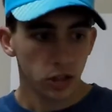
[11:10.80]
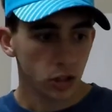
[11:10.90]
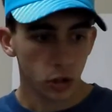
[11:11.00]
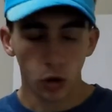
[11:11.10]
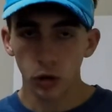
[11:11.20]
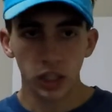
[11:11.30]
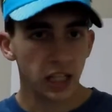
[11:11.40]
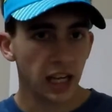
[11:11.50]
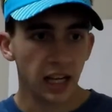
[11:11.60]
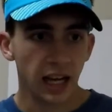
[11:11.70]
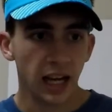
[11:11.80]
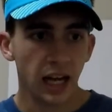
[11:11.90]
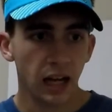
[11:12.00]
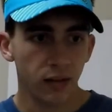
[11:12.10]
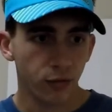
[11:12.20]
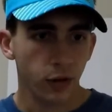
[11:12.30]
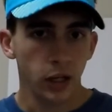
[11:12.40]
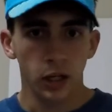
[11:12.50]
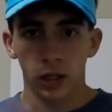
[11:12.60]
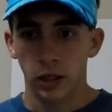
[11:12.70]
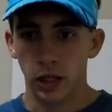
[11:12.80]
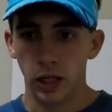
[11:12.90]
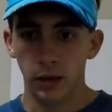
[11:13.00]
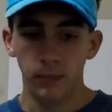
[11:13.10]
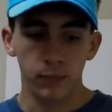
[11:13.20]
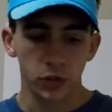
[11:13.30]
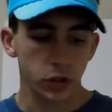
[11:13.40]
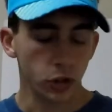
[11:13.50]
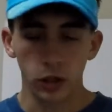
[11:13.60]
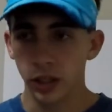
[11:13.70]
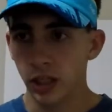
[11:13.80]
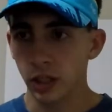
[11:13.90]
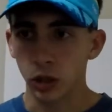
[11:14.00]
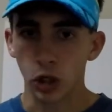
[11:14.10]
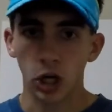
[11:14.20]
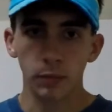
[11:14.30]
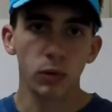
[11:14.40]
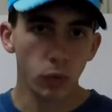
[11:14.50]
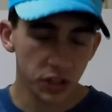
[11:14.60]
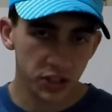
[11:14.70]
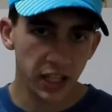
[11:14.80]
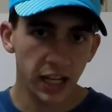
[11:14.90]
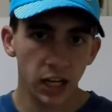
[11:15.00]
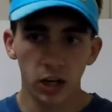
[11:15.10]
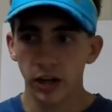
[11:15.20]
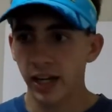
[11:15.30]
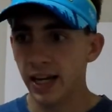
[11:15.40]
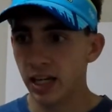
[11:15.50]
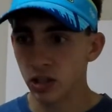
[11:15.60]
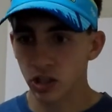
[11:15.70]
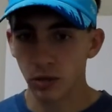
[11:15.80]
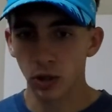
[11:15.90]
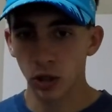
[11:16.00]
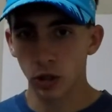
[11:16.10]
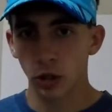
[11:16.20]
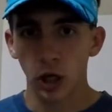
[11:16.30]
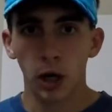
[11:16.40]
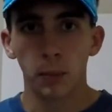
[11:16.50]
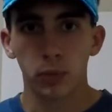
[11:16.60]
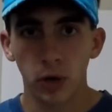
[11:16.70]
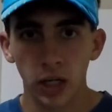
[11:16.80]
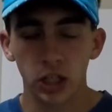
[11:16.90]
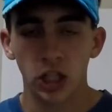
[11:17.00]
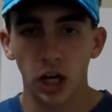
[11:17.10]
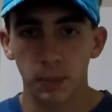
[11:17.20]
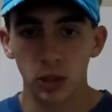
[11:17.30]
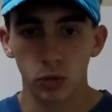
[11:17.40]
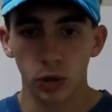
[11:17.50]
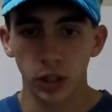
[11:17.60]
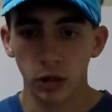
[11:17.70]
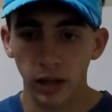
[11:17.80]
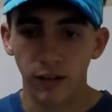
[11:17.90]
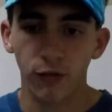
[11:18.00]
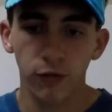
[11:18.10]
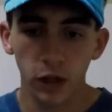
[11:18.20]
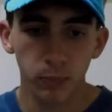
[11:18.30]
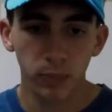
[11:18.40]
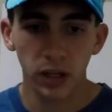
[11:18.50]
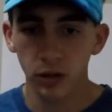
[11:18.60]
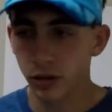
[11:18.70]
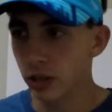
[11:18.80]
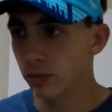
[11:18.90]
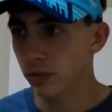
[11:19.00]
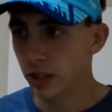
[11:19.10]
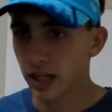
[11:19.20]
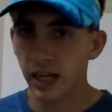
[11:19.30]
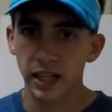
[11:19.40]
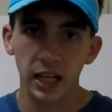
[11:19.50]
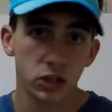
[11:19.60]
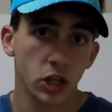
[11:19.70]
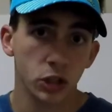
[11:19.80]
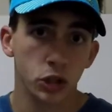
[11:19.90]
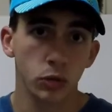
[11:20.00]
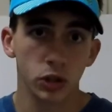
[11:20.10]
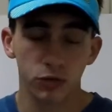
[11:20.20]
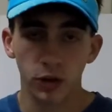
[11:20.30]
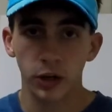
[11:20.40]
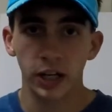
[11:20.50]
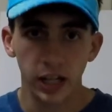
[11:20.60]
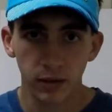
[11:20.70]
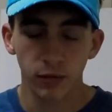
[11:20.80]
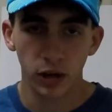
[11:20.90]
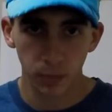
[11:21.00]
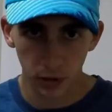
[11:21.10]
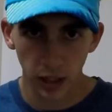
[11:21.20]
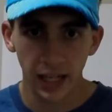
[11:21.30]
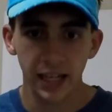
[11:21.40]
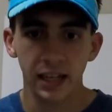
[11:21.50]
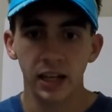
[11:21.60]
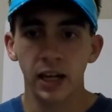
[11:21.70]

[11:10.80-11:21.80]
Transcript: Golden Gate Half, and Garmin was there, and some other product companies were there, like Flip Belt. The guy that I talked to was very, very polite,